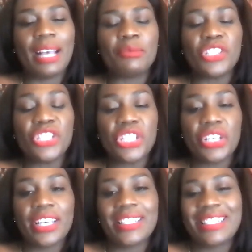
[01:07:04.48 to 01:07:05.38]
I'm just
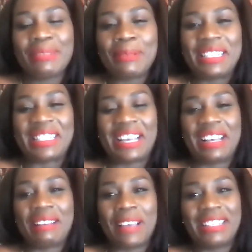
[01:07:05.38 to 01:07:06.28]
curious, just because
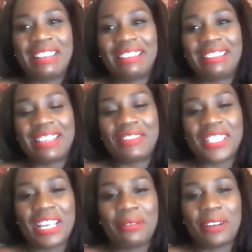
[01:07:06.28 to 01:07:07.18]
at
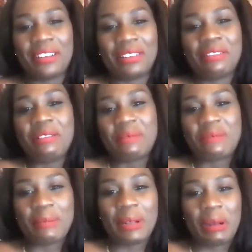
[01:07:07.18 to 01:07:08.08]
DFC, I work on
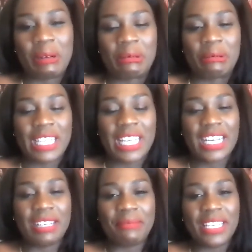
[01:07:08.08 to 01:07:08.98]
women-owned
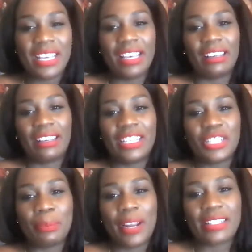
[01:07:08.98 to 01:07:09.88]

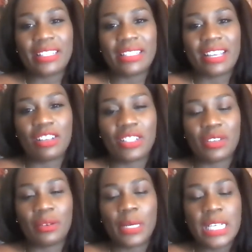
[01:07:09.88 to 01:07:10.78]
enterprises. I
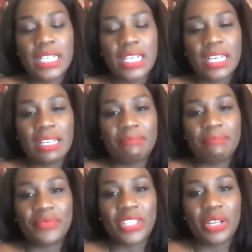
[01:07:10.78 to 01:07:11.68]
also,
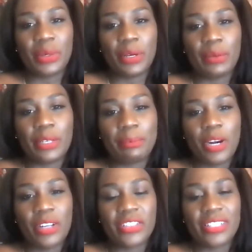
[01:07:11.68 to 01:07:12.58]
you know, we're
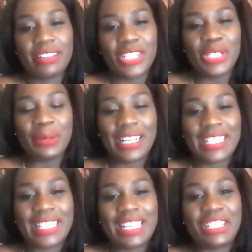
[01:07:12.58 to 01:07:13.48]
partners in the
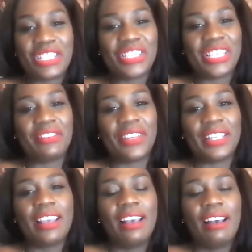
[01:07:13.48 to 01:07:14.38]
2X initiative,
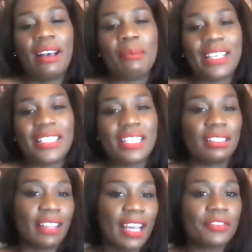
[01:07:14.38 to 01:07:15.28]
and I see
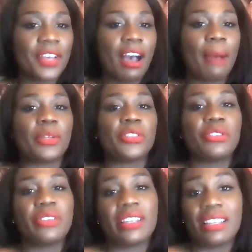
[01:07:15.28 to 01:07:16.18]
a lot of
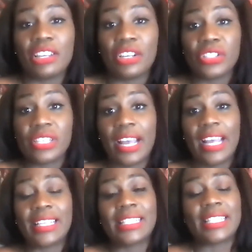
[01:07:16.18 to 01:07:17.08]
opportunity here to
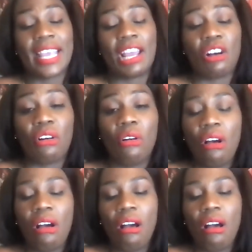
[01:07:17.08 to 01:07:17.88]
kind of scale